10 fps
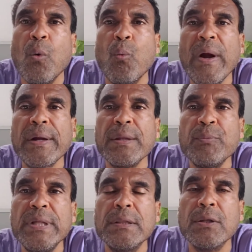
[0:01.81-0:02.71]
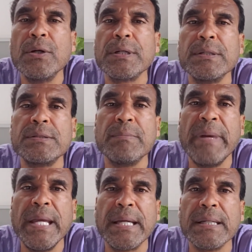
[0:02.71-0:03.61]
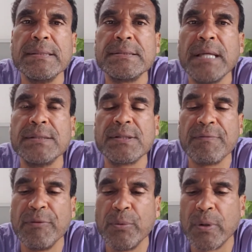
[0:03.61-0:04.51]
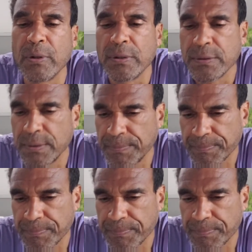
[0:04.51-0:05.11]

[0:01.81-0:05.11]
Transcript: Where can we look to make sense of the world?